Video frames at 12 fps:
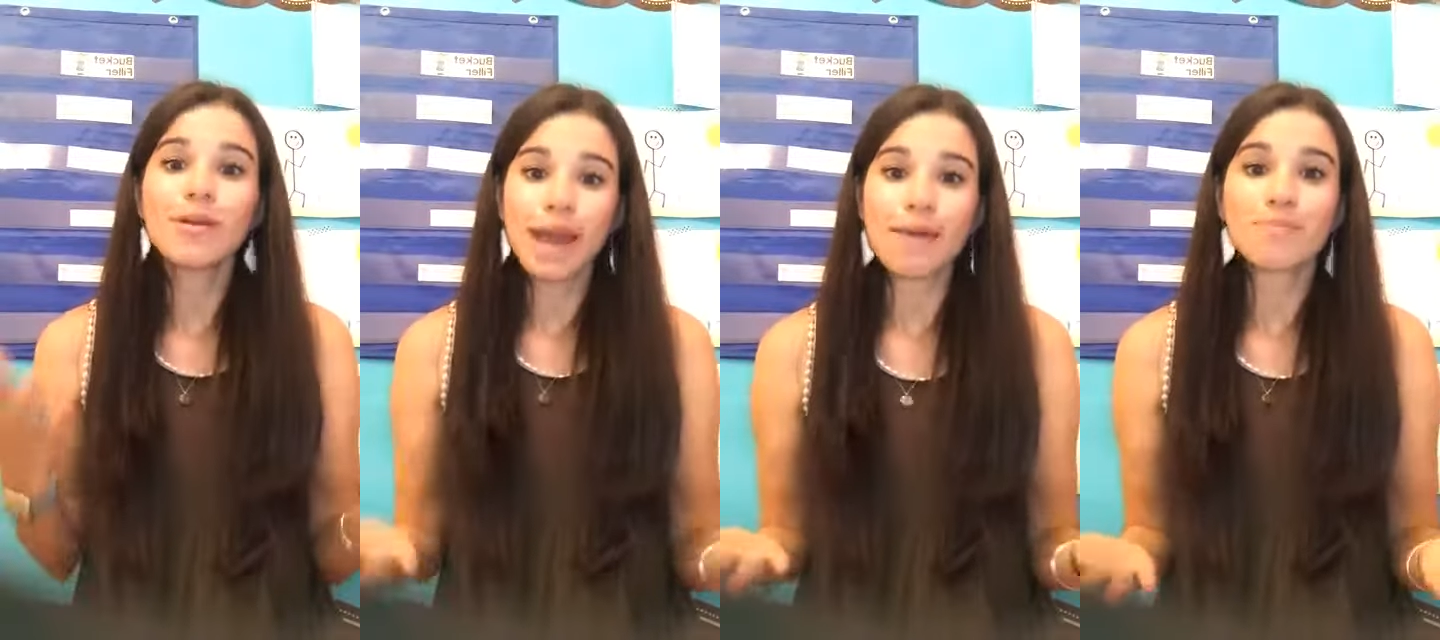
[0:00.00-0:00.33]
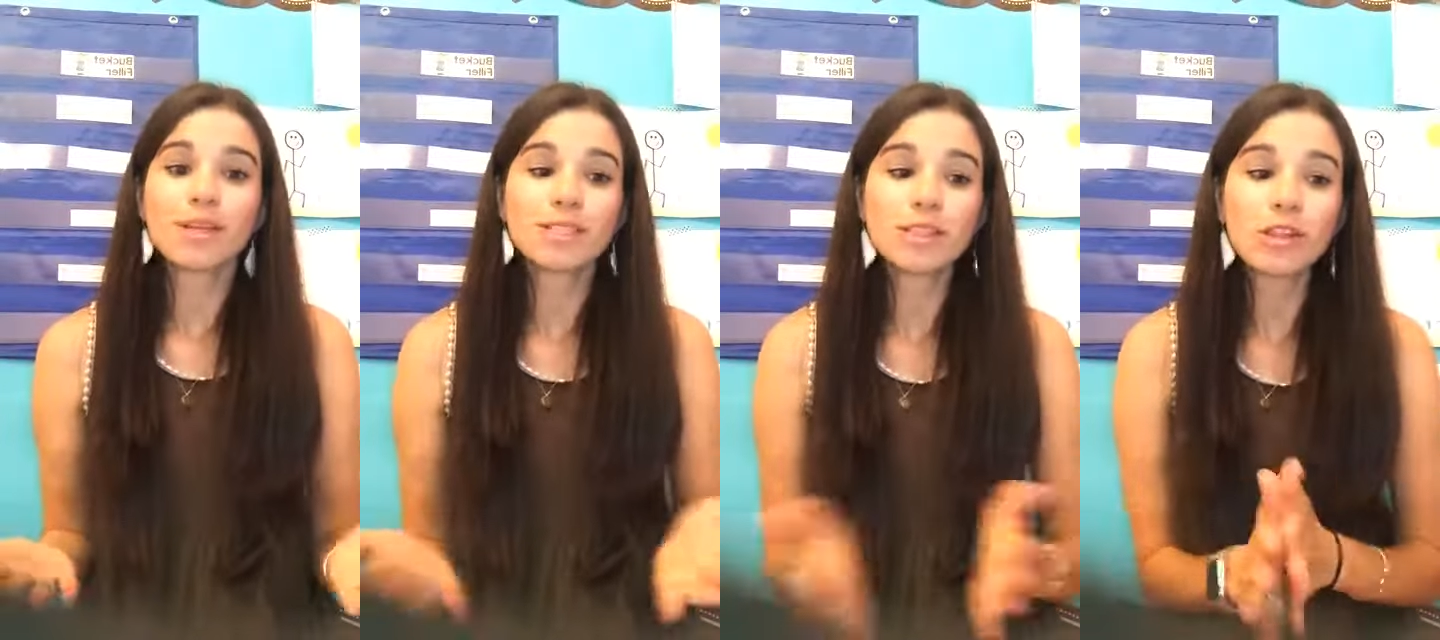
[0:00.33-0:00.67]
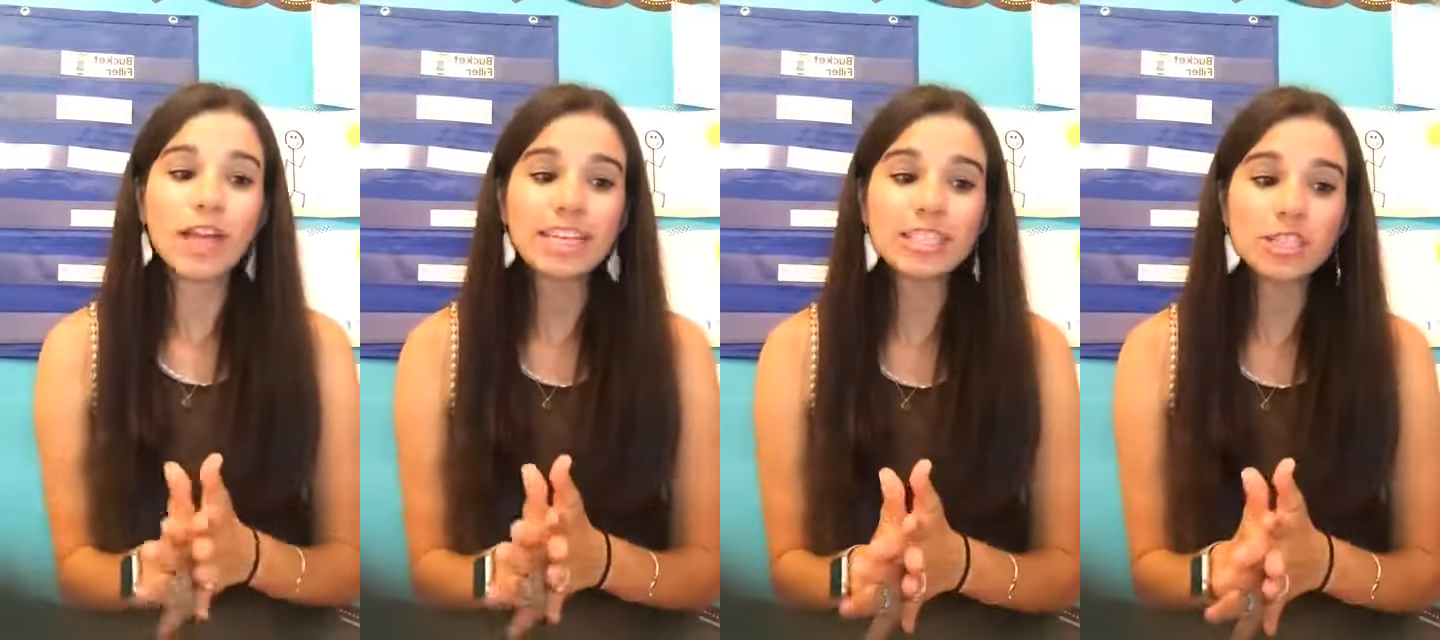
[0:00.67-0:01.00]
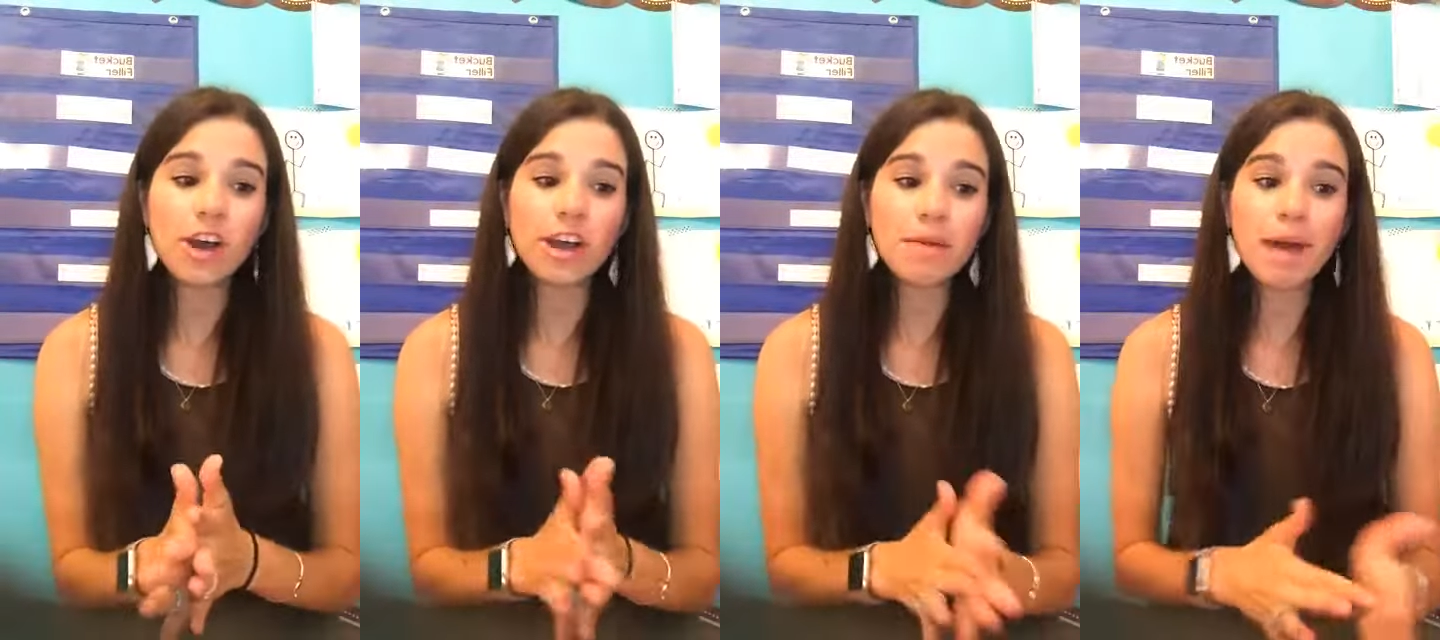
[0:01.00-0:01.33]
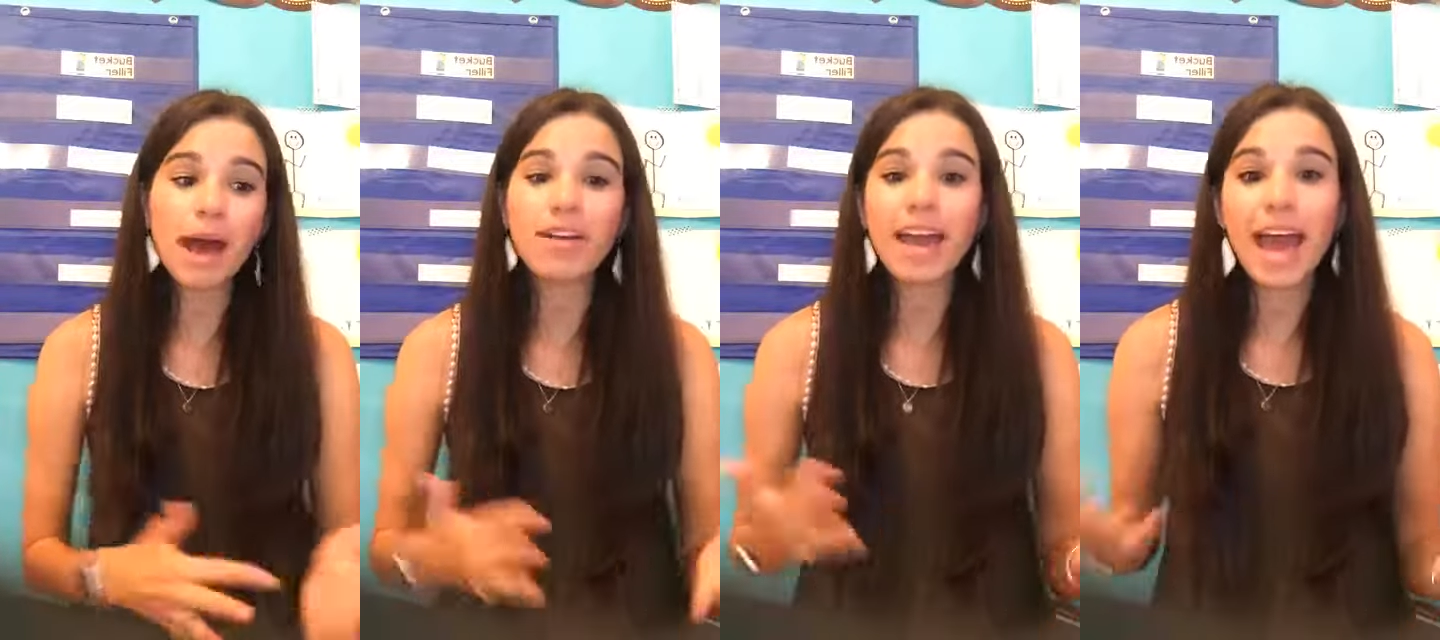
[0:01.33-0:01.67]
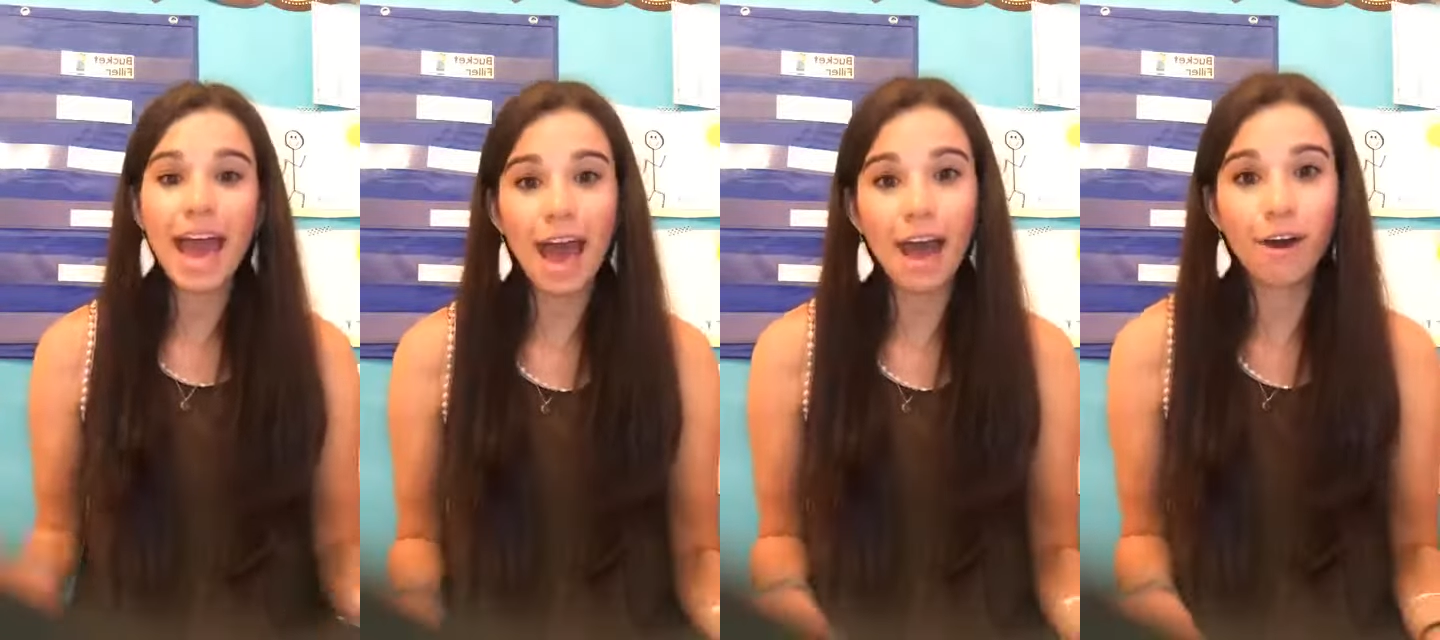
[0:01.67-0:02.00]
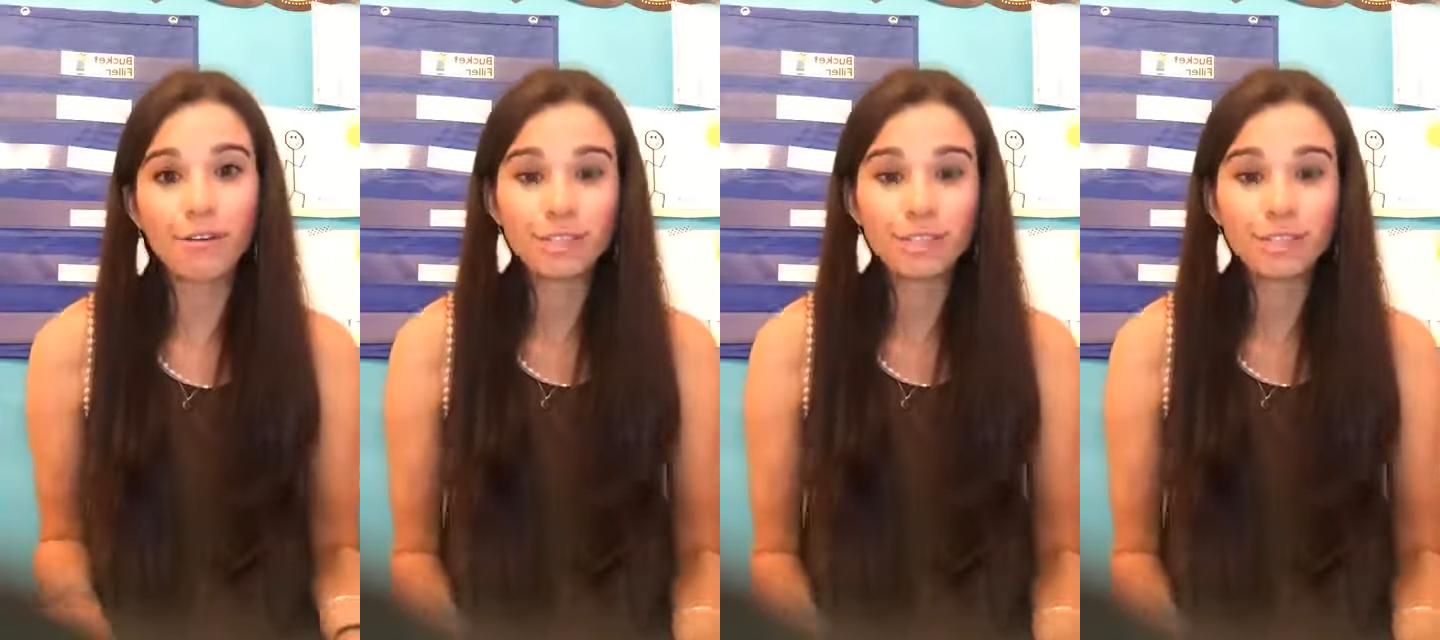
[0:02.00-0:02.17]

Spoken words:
Okay, so let's talk about how